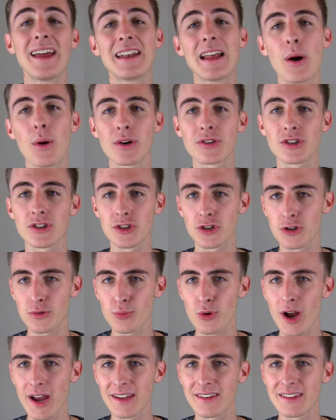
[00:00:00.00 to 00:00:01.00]
Now it's a little
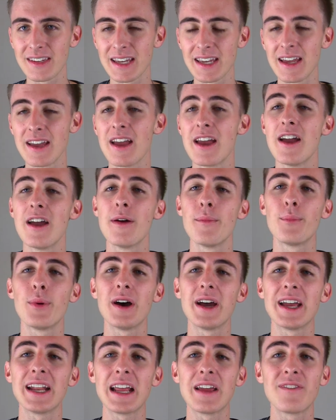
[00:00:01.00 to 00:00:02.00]
pricey,
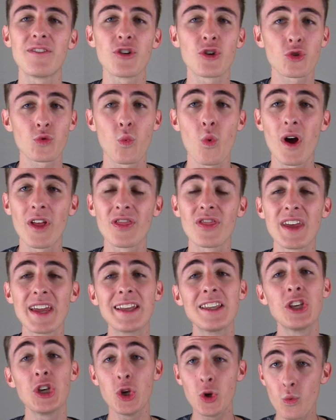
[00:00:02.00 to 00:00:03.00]
but if there's one
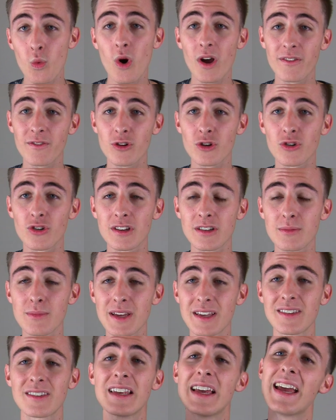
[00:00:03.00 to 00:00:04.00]
thing you want for
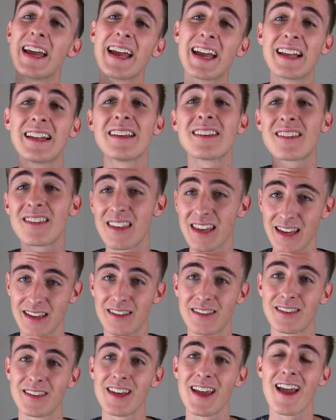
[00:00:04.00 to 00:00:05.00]
Christmas, it is
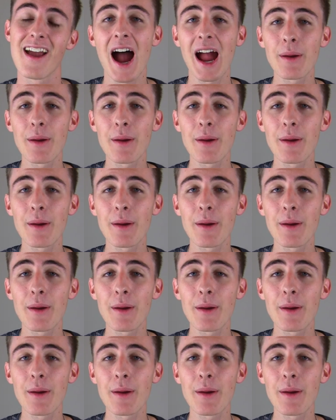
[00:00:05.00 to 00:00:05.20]
this.